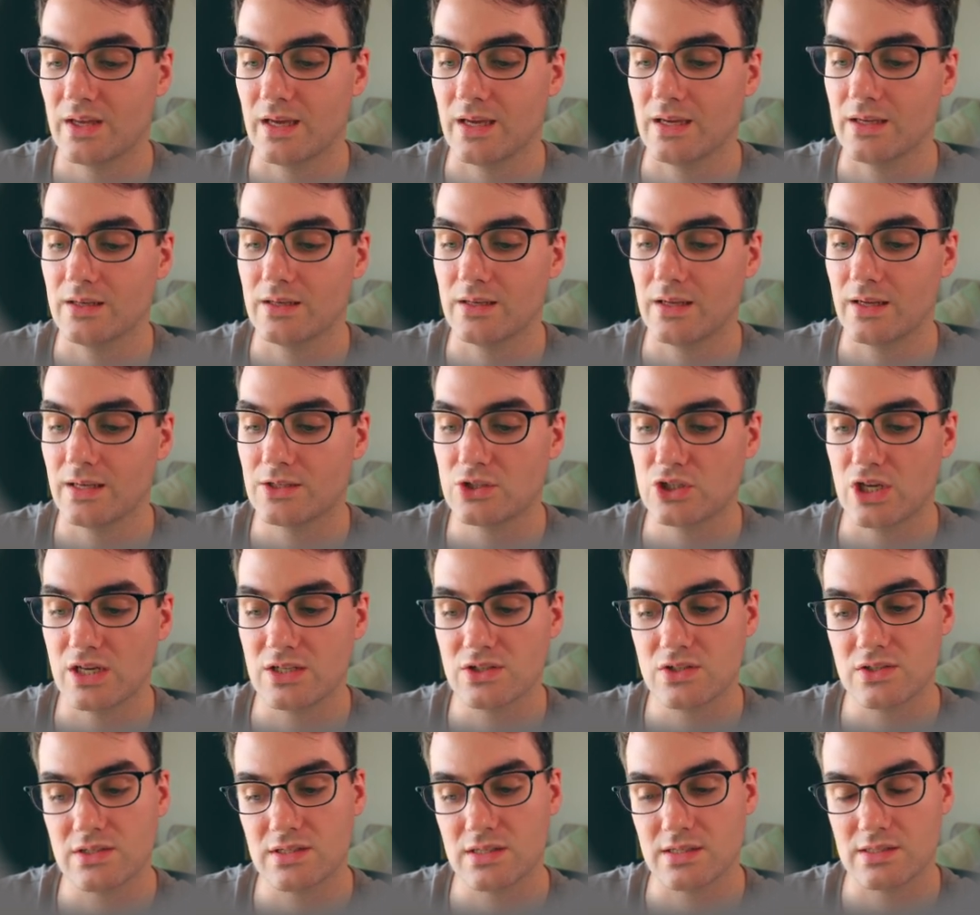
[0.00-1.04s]
and it
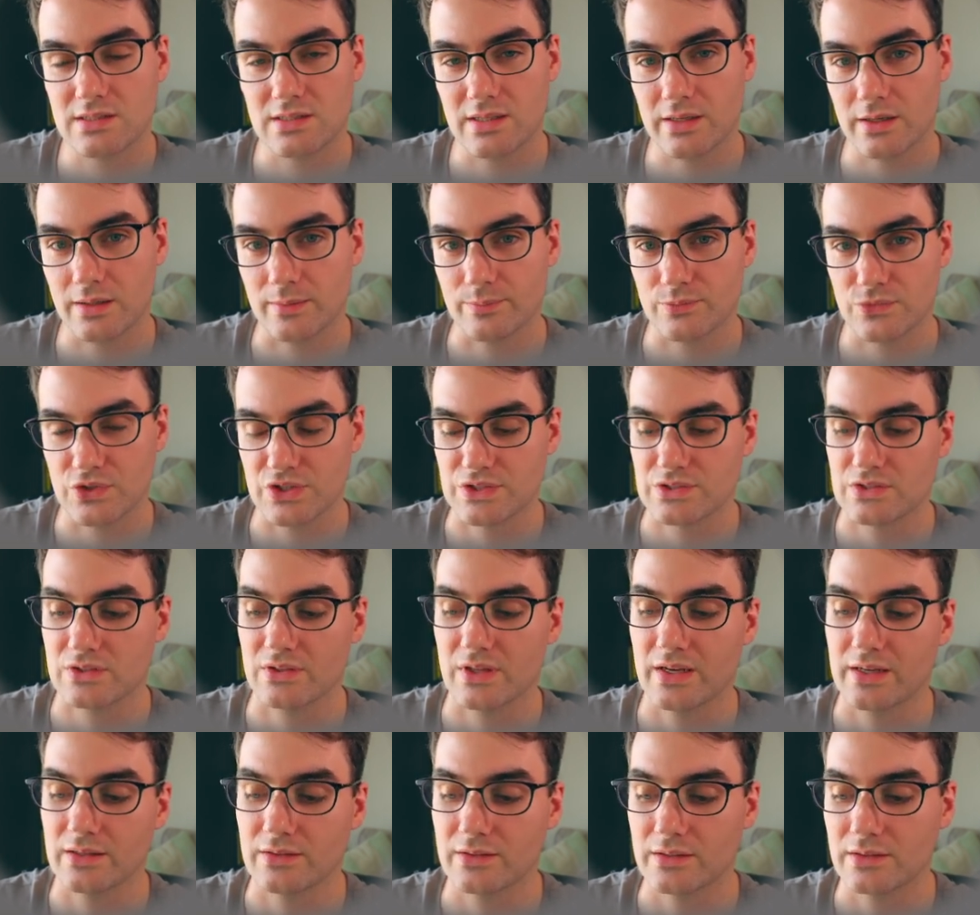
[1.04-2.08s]
changes the setup just
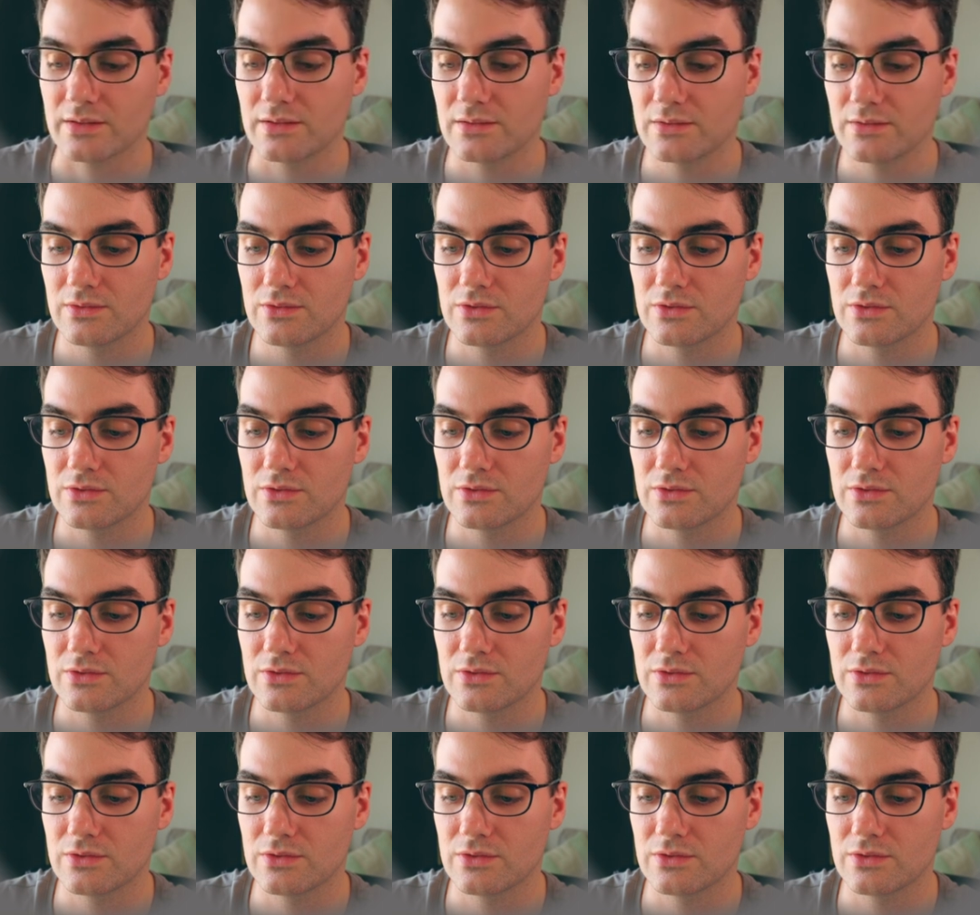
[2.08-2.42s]
slightly.